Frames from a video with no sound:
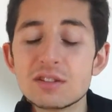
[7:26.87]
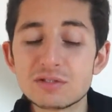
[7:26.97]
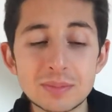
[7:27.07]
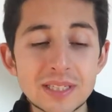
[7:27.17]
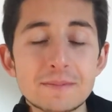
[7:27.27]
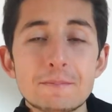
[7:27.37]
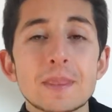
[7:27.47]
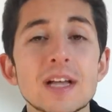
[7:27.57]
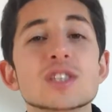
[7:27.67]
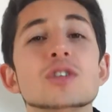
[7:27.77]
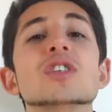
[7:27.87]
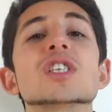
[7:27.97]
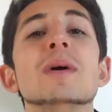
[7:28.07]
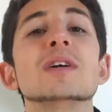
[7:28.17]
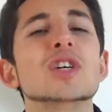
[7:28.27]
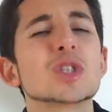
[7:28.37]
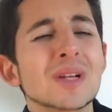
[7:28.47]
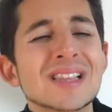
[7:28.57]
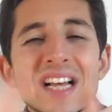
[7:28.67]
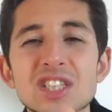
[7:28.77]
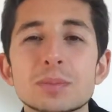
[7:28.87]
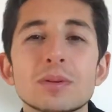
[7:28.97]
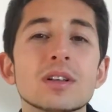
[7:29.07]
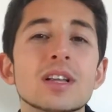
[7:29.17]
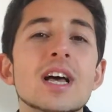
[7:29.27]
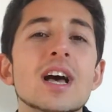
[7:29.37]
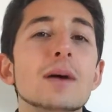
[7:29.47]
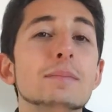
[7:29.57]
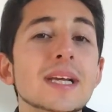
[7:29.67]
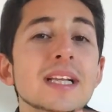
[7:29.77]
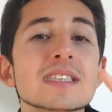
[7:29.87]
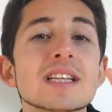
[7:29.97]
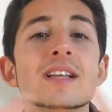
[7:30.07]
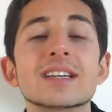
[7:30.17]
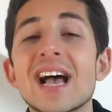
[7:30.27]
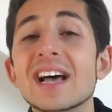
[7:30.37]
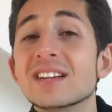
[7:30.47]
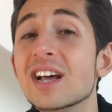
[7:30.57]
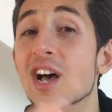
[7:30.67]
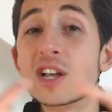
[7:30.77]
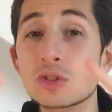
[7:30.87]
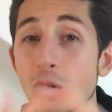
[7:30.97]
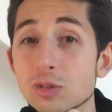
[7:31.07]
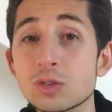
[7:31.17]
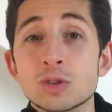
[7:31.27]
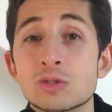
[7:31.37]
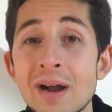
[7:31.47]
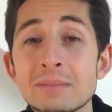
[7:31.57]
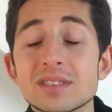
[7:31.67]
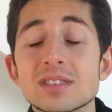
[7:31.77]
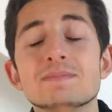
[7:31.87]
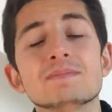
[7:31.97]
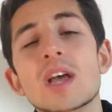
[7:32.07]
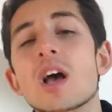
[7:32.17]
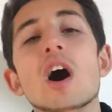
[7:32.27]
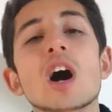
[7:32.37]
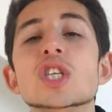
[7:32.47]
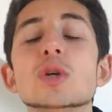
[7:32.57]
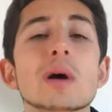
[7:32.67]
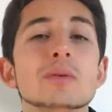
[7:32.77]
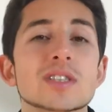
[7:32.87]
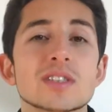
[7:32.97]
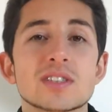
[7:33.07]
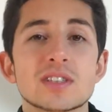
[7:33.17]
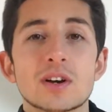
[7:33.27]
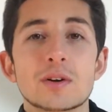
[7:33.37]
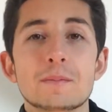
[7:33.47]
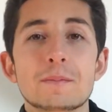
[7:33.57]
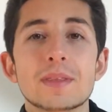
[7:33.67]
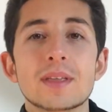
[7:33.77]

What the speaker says: For me, as long as my notes were legible, appealing to look at, and not too cramped, I knew I was good to go.